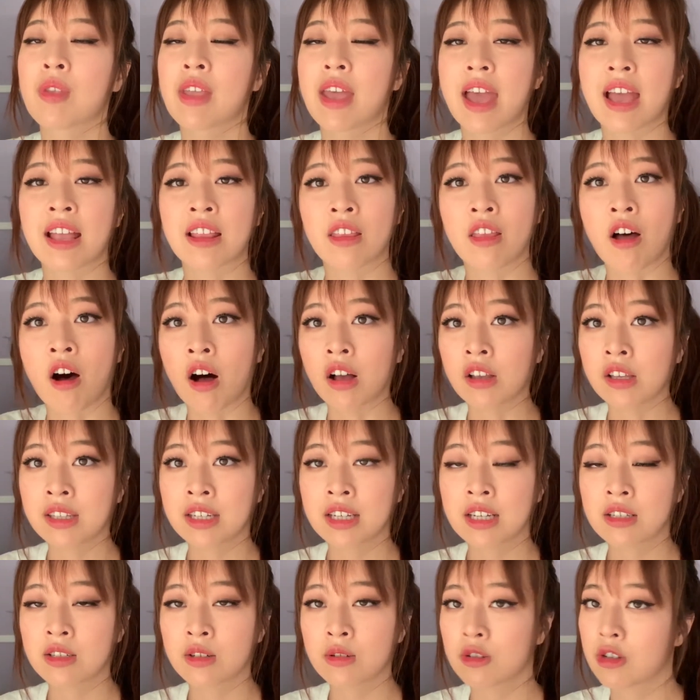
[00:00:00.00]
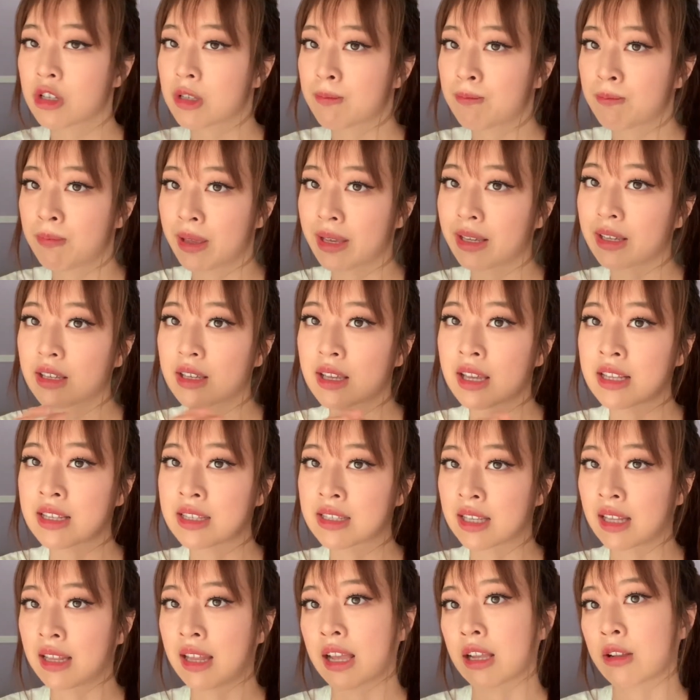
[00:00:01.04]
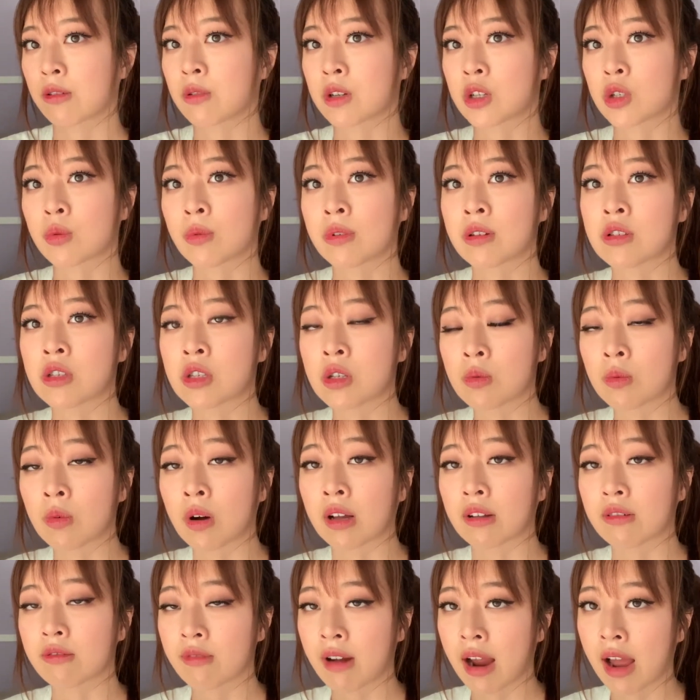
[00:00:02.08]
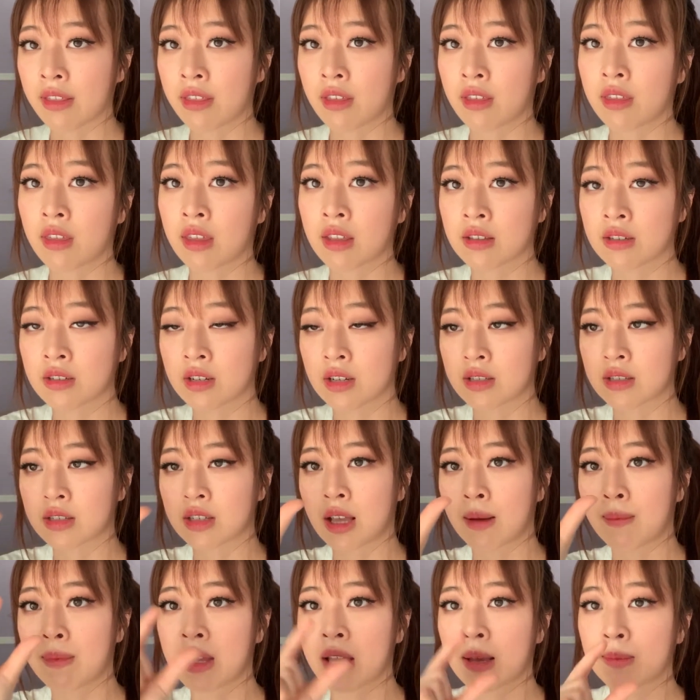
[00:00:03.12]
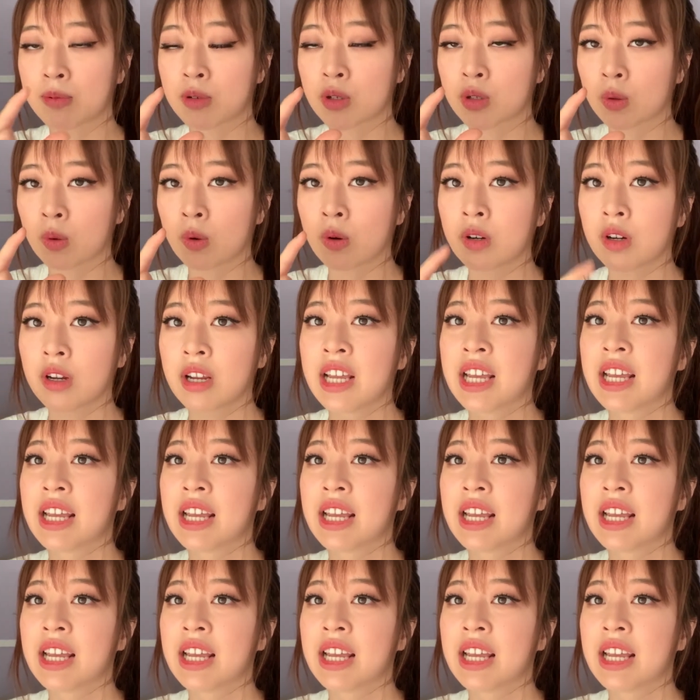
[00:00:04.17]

and all you need to do is just pick and select which ones you want, rather than just coming up short